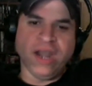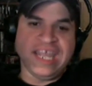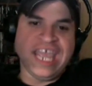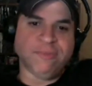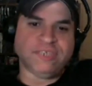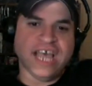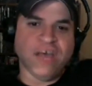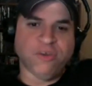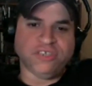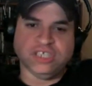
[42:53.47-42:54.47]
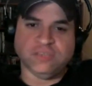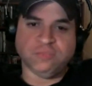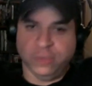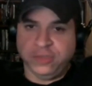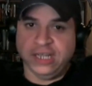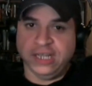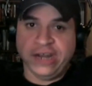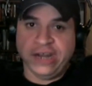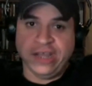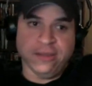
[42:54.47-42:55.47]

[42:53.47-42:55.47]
on games now, which is something a lot of